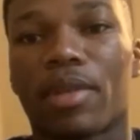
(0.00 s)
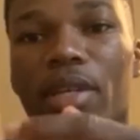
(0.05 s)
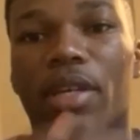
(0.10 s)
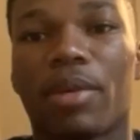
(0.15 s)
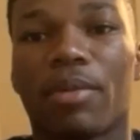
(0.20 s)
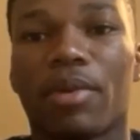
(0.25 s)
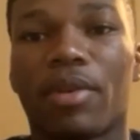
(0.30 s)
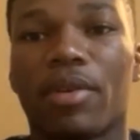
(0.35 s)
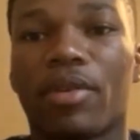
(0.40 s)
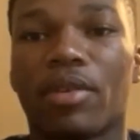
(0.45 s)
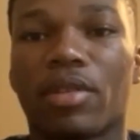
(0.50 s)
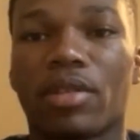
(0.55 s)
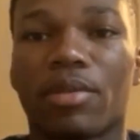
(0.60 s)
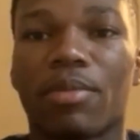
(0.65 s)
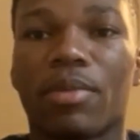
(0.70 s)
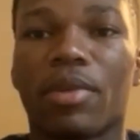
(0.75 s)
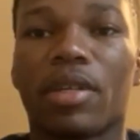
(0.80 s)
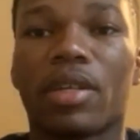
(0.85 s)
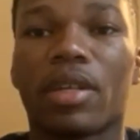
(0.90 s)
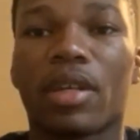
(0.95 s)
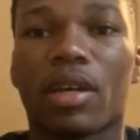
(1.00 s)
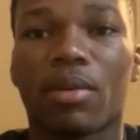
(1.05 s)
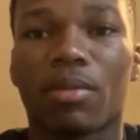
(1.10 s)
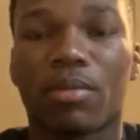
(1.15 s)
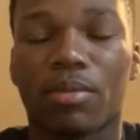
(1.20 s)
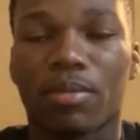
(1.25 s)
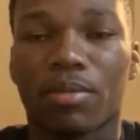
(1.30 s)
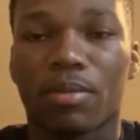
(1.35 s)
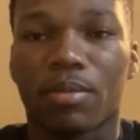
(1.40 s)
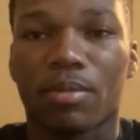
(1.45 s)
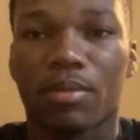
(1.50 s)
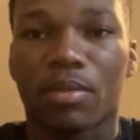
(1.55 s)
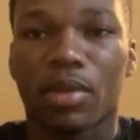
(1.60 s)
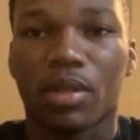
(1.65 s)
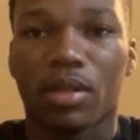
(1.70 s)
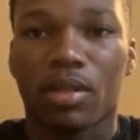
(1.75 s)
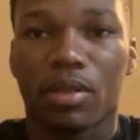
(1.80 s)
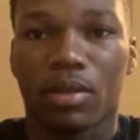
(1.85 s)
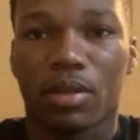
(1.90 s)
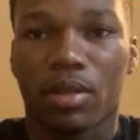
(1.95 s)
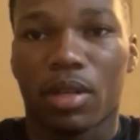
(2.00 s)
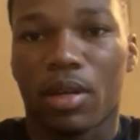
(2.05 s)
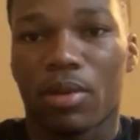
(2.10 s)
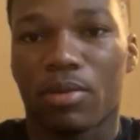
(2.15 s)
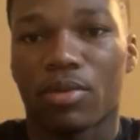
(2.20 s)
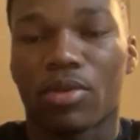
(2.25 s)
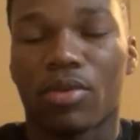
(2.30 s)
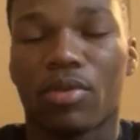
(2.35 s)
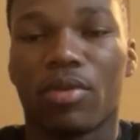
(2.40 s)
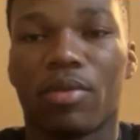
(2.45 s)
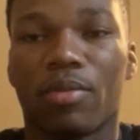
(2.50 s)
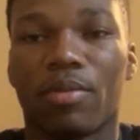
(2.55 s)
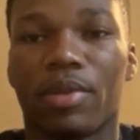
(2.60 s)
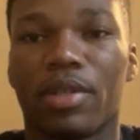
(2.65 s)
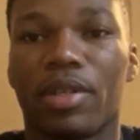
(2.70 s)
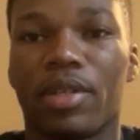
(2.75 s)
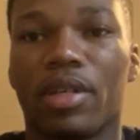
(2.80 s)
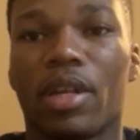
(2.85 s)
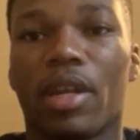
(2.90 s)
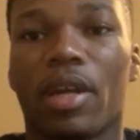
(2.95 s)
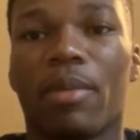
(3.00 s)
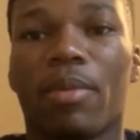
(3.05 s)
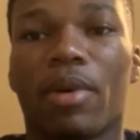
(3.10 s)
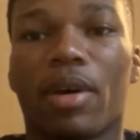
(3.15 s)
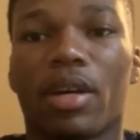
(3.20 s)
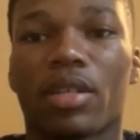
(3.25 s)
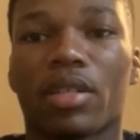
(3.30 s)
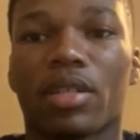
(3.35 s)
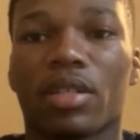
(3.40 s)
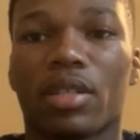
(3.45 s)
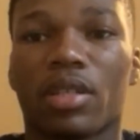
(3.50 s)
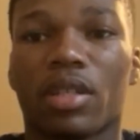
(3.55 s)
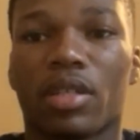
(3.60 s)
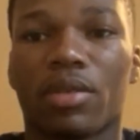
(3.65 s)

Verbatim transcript: Camden doesn't mean that I'm, i was going to be good at boxing.